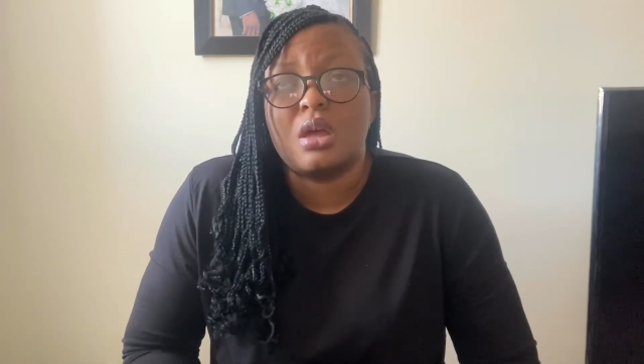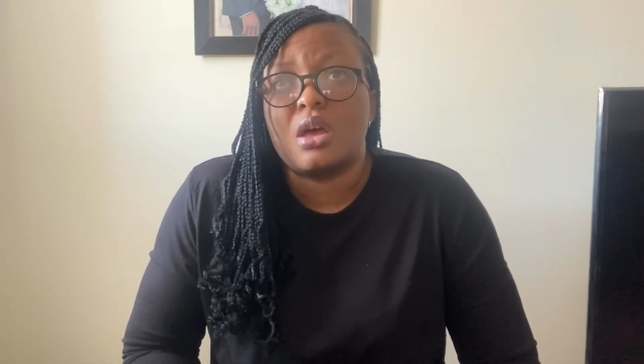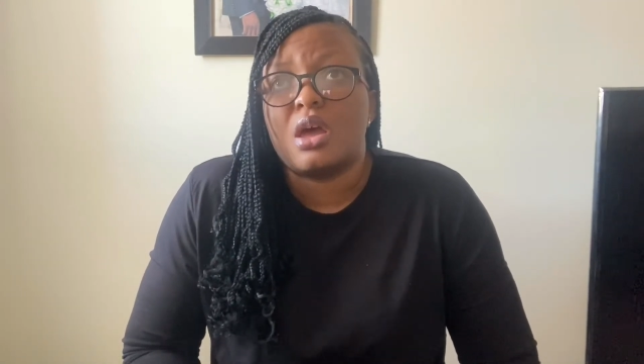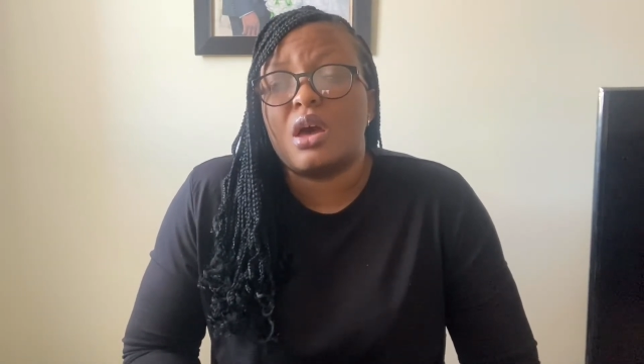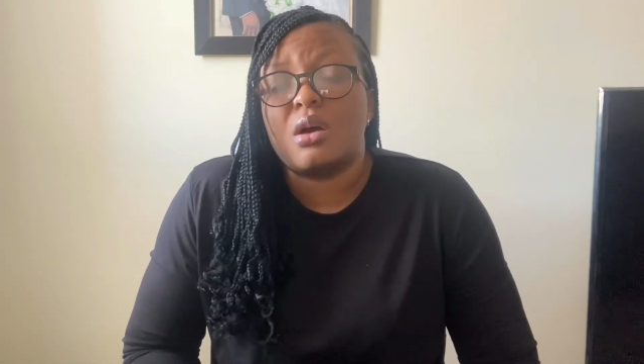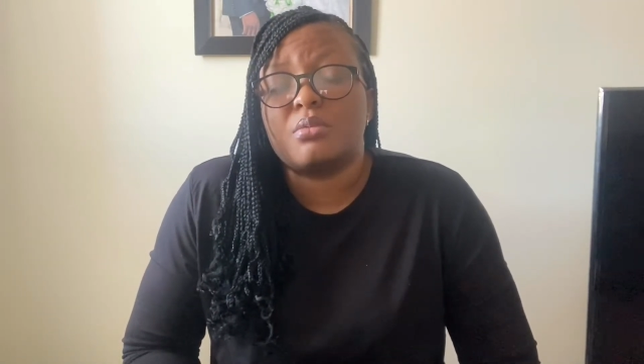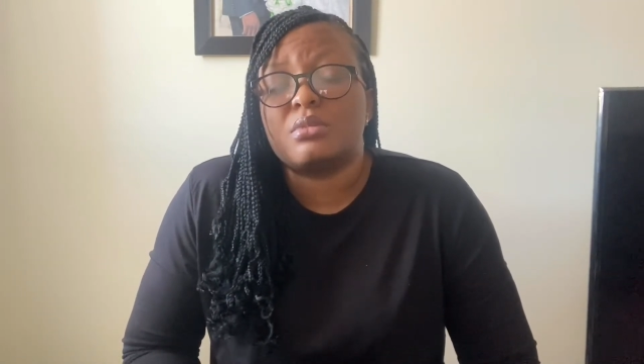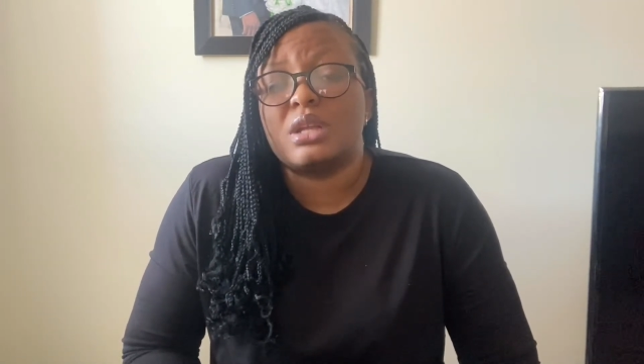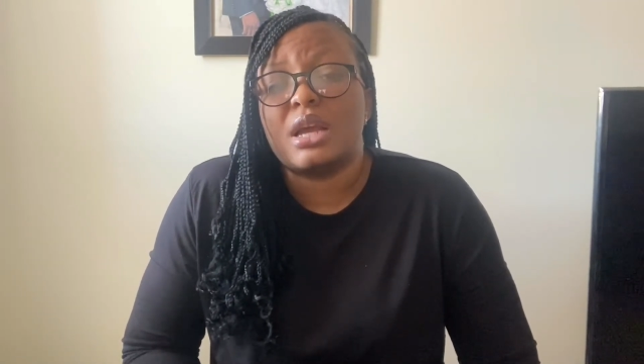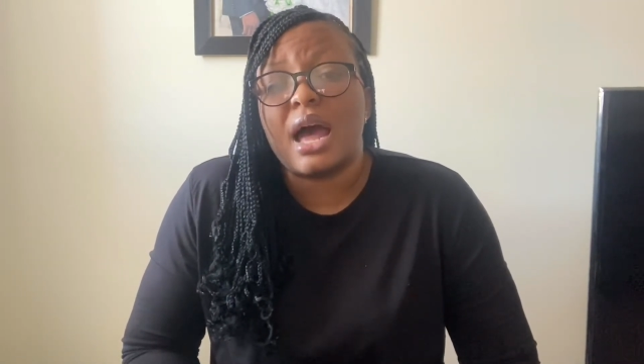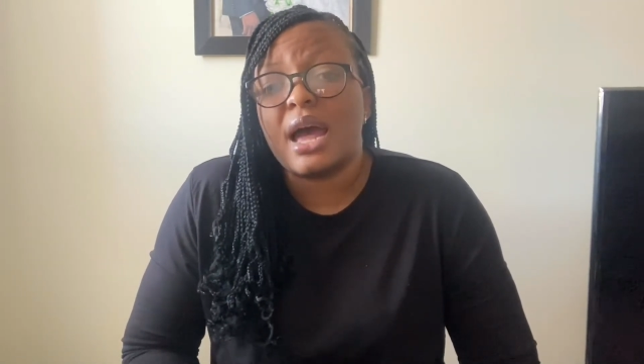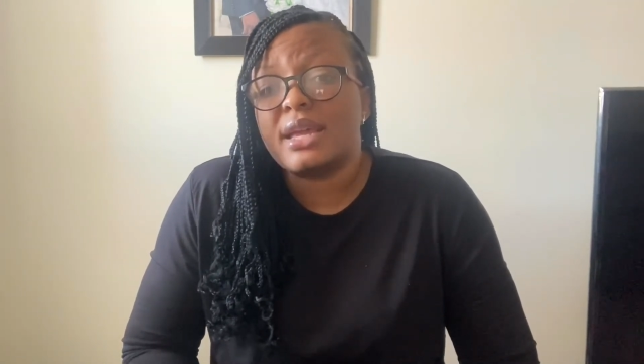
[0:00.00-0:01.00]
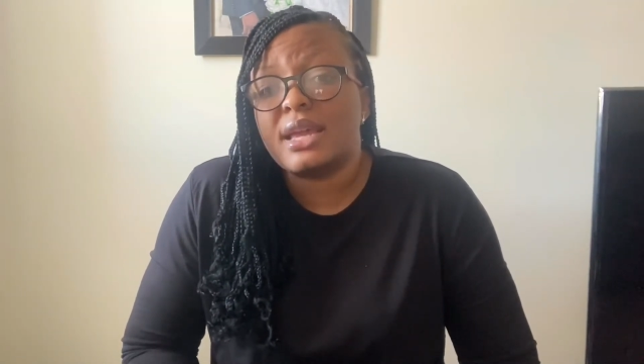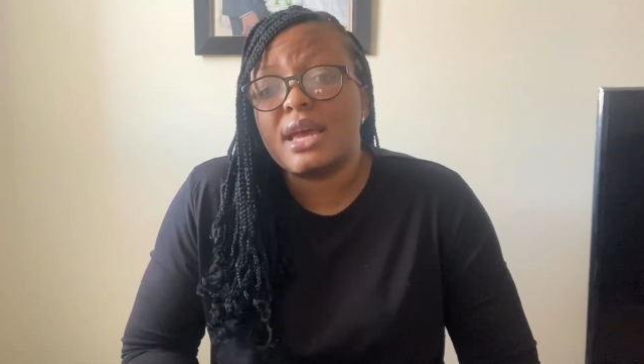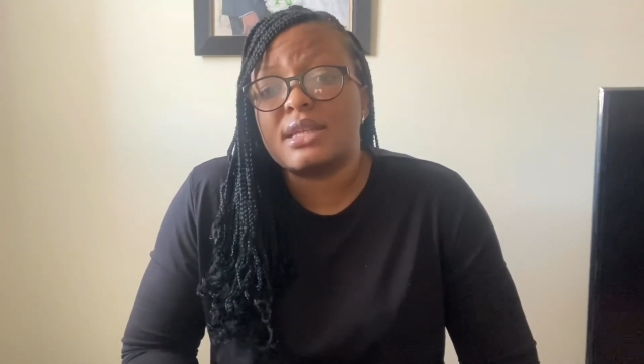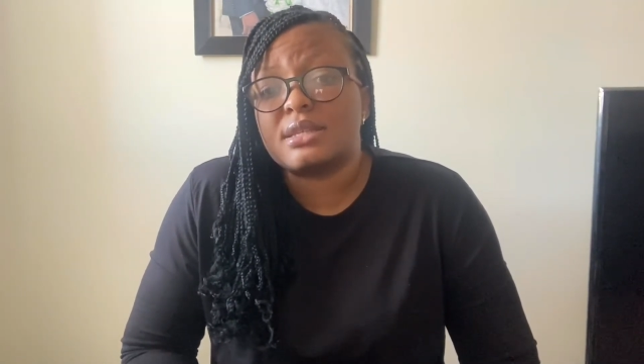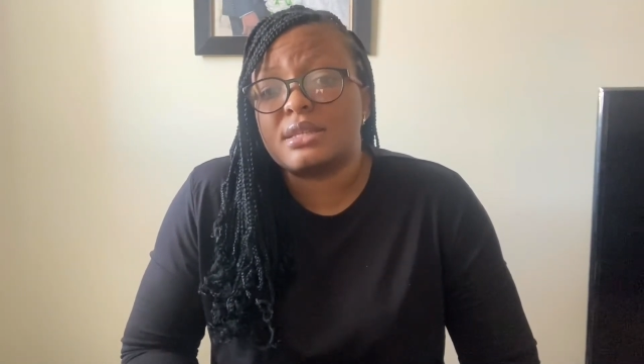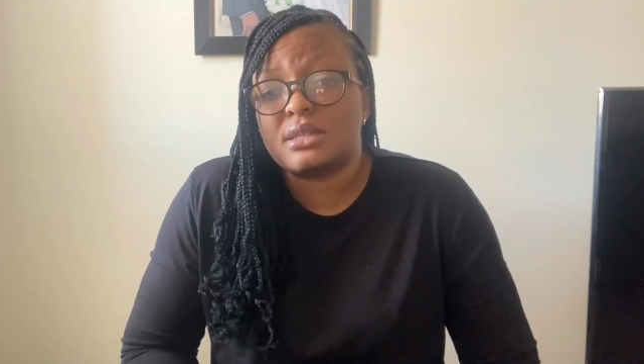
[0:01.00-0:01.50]
The
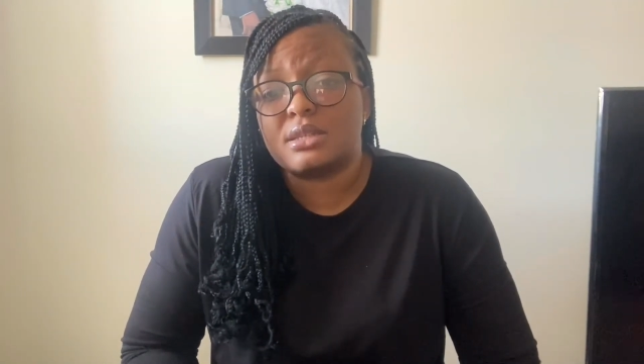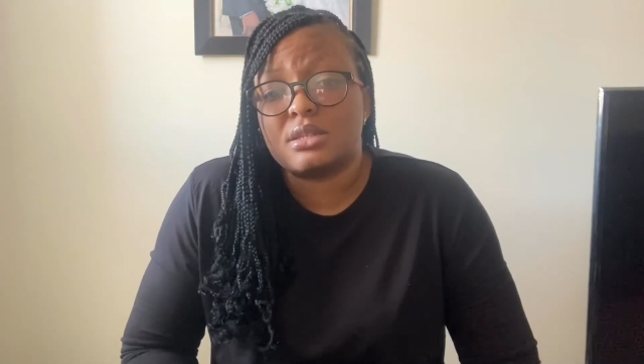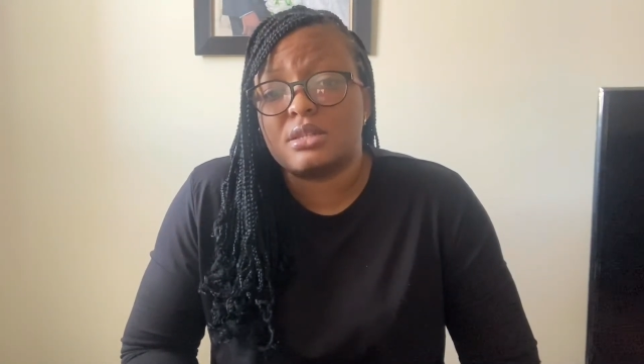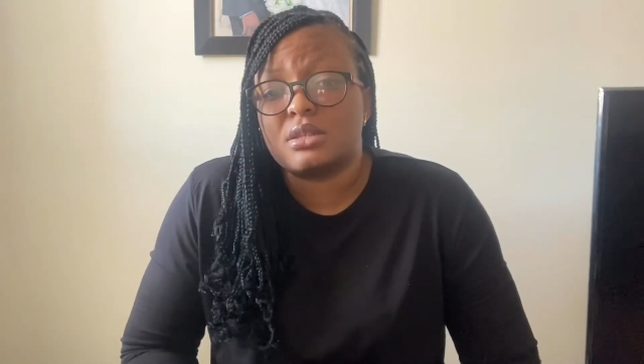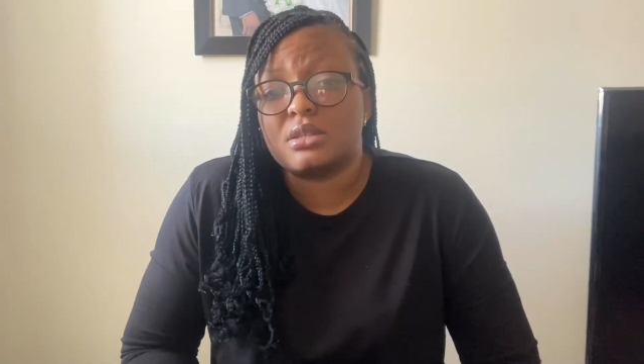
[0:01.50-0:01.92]
highest